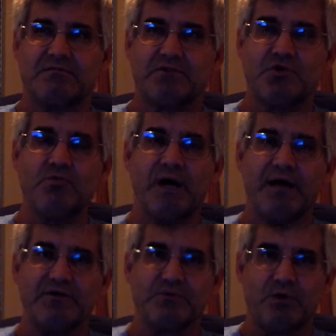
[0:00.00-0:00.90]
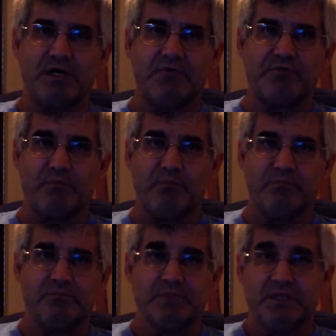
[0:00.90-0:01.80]
2 miles away from
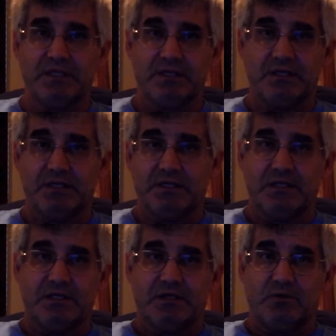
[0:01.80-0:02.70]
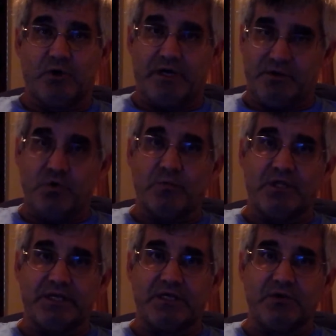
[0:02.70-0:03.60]
where I
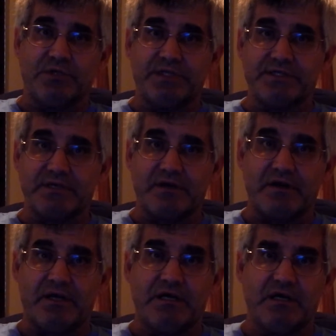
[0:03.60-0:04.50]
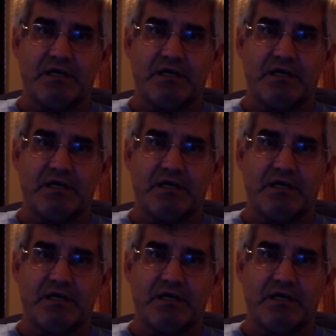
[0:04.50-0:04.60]
normally go in this area,